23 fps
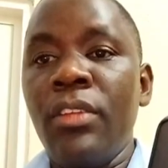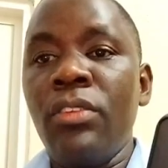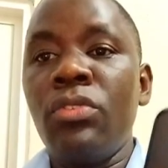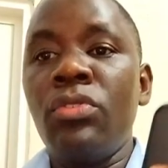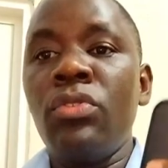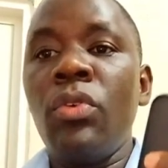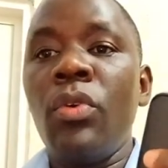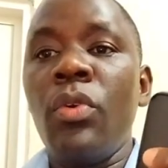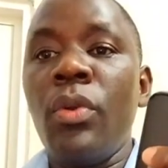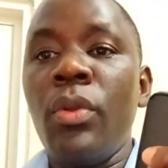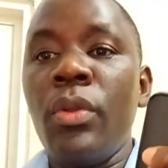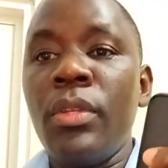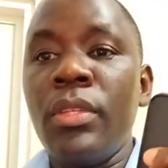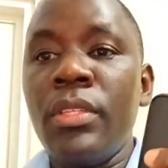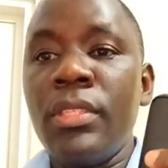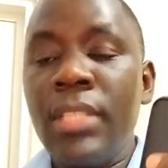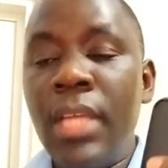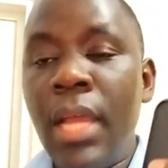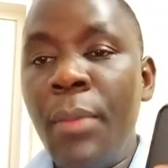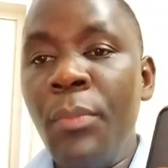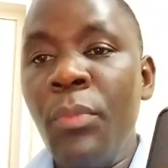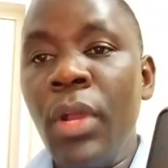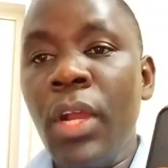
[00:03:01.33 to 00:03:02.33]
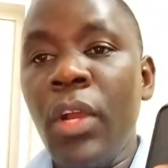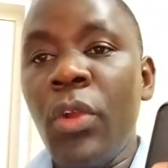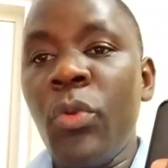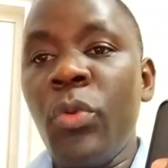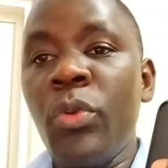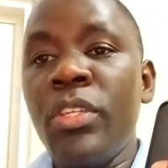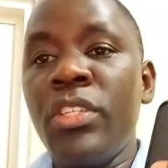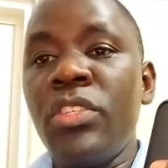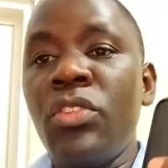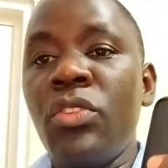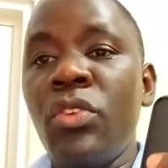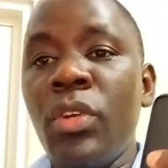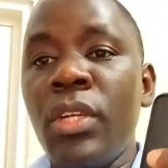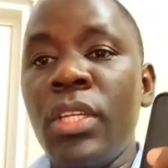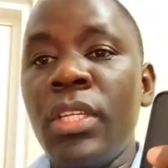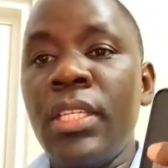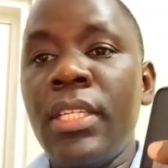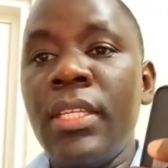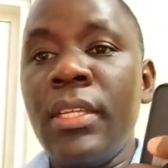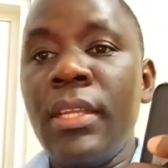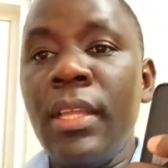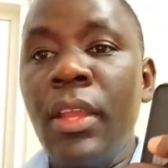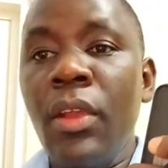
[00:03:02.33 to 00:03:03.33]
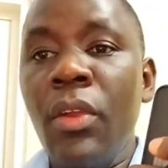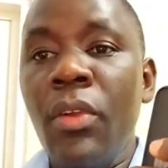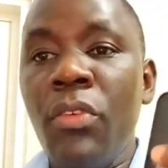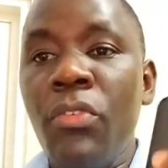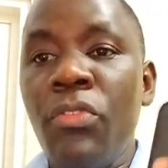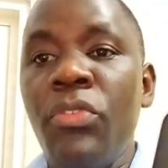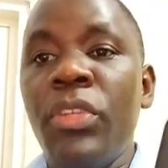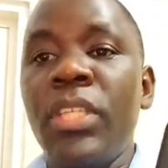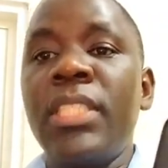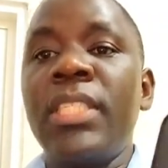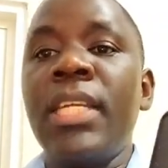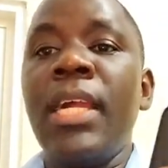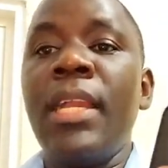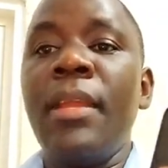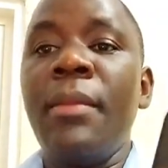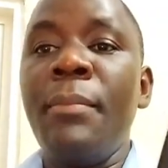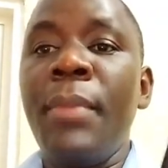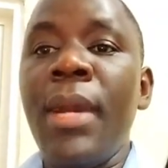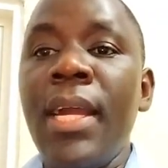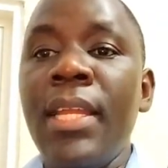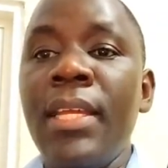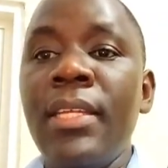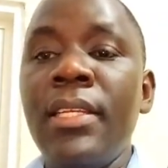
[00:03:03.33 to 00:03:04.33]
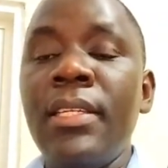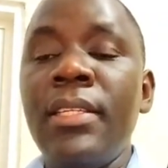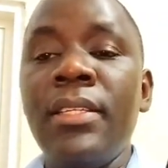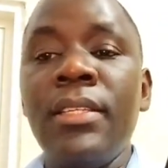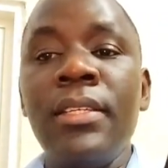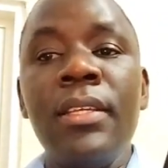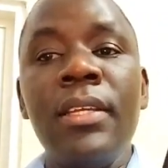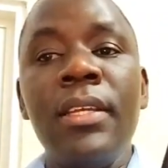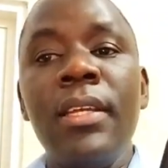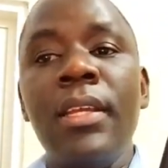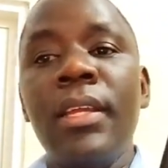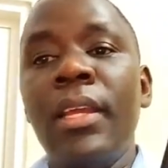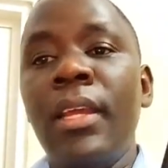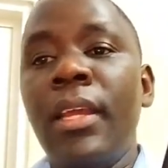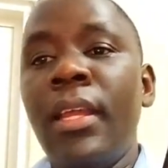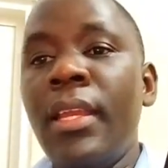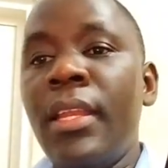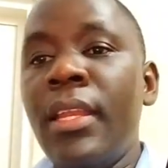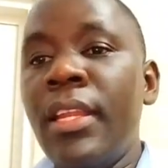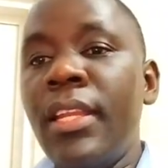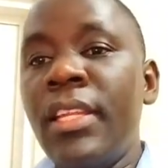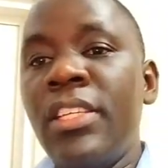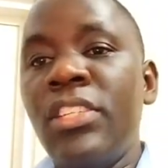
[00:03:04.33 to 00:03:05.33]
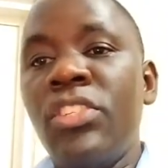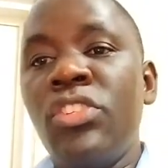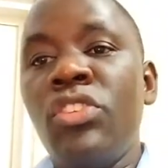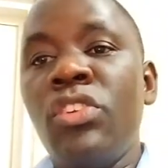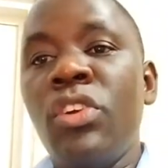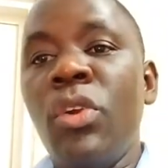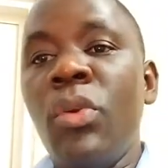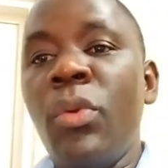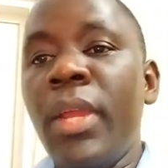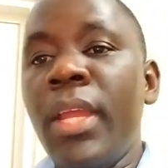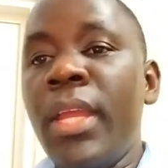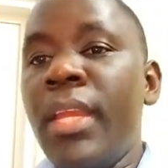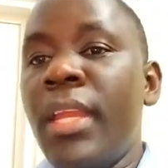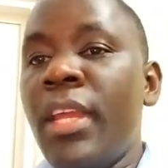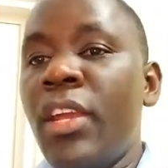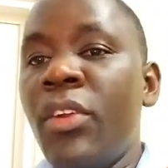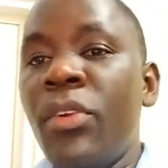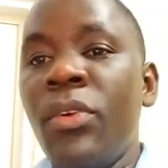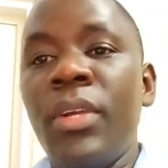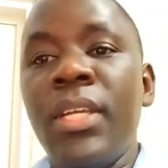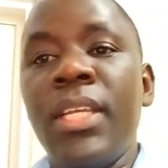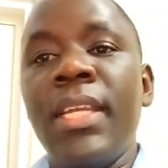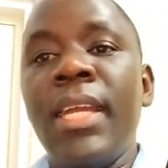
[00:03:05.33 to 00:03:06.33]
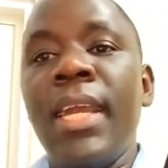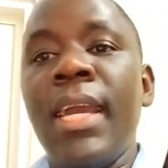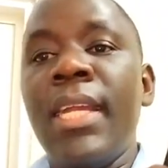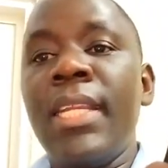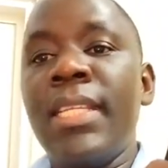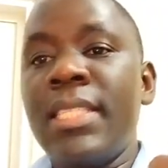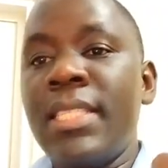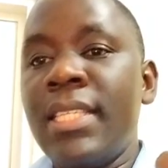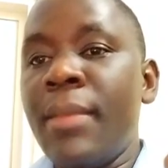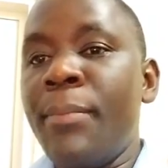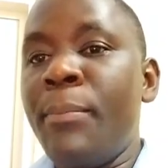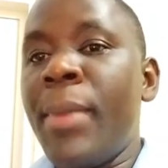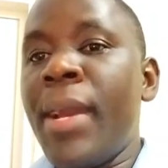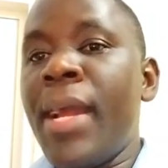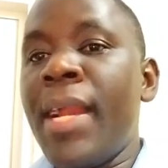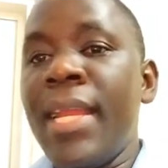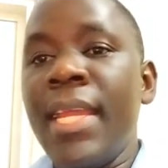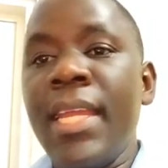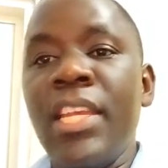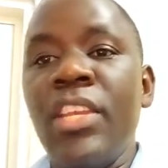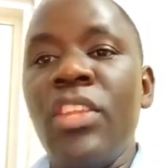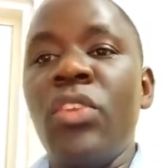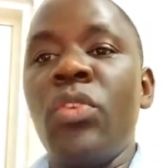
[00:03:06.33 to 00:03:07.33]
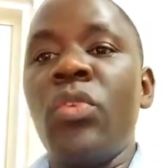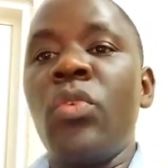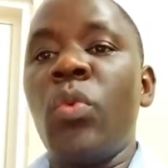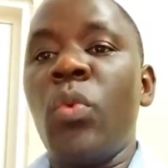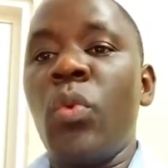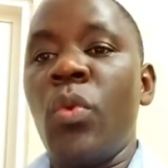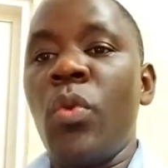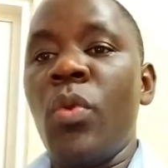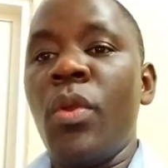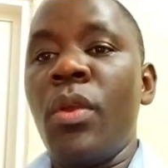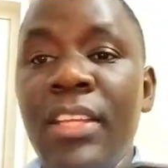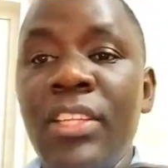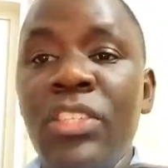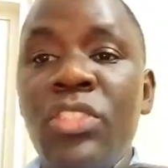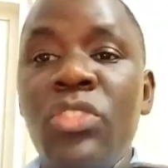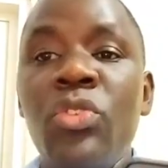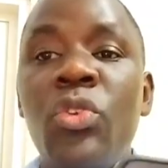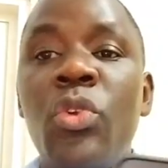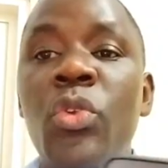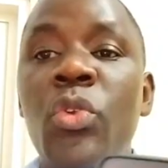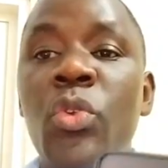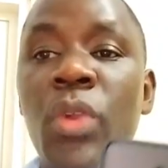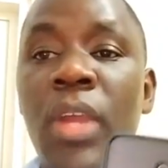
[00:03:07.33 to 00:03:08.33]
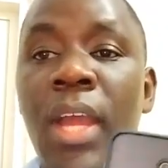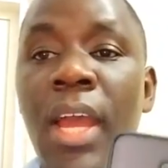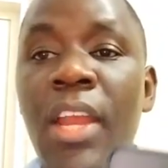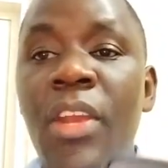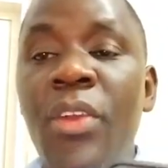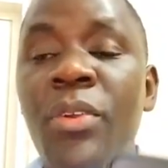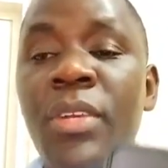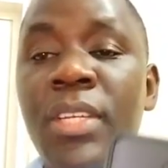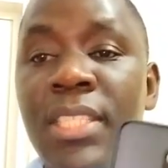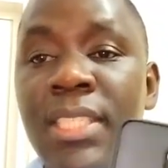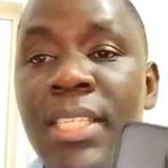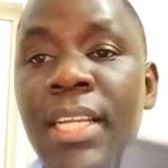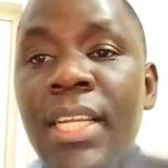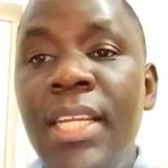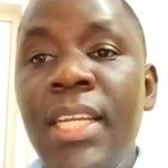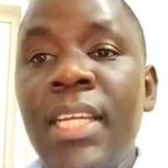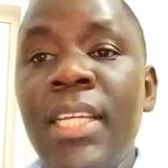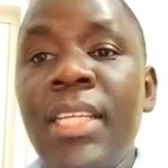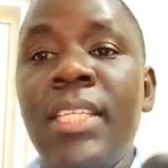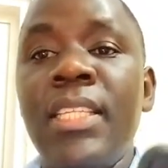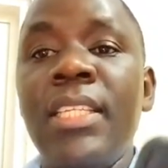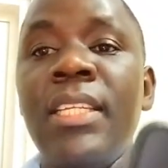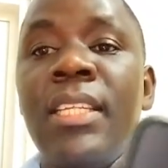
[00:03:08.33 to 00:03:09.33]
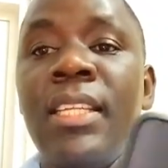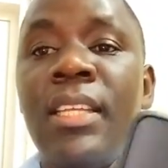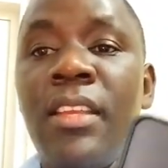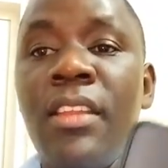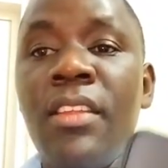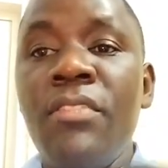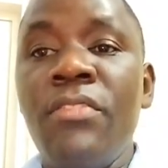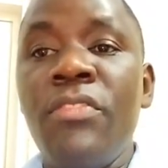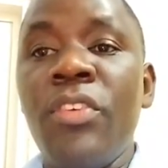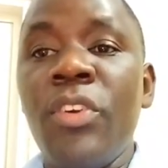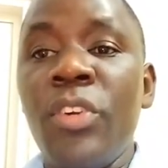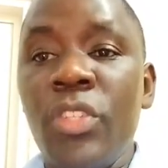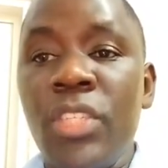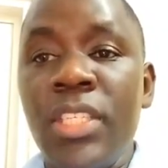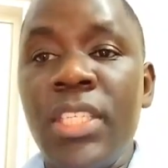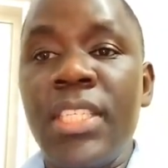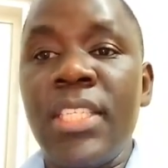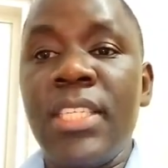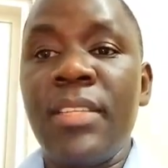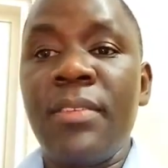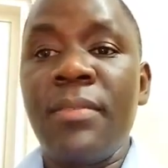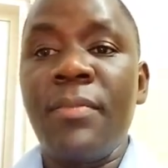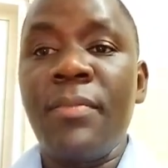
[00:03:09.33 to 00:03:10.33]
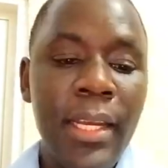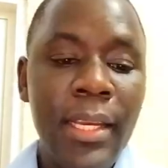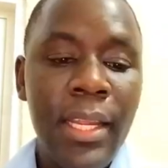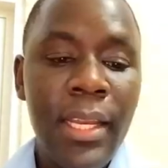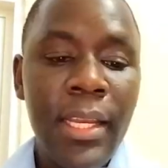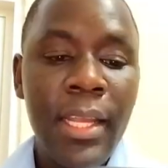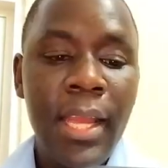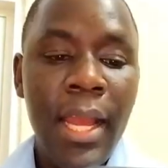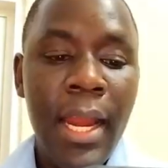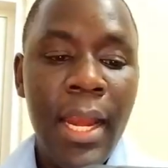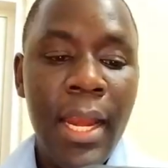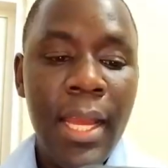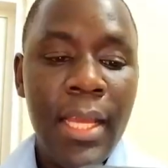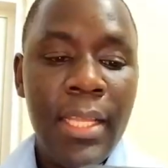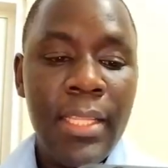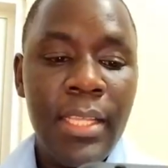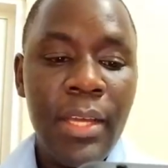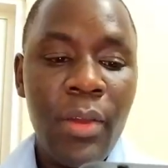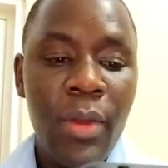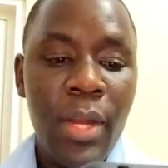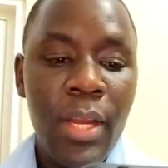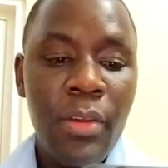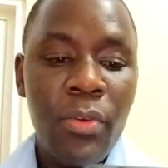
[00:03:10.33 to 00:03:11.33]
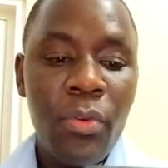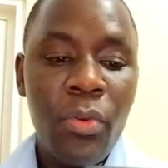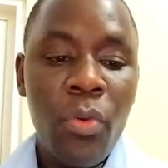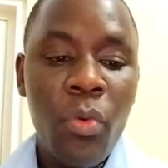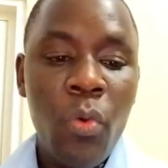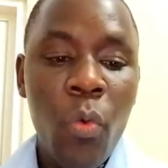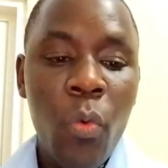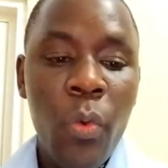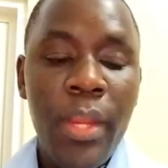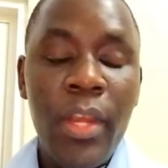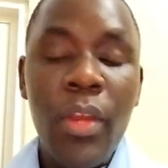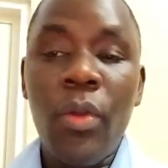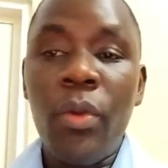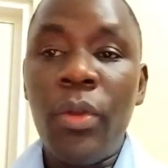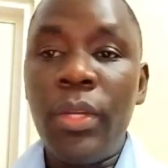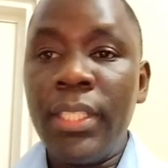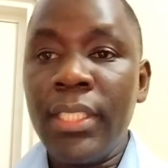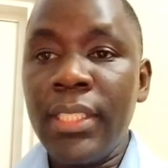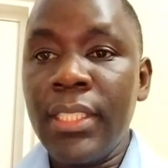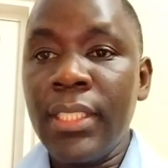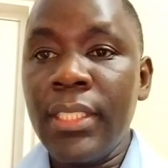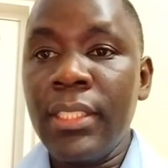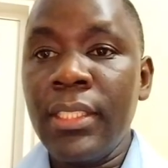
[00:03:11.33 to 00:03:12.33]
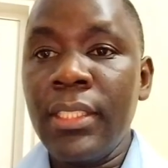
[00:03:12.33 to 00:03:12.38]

So, someone who is not officially married, there is no way the court can separate you. So, you cannot select divorce. Then another one, widowed.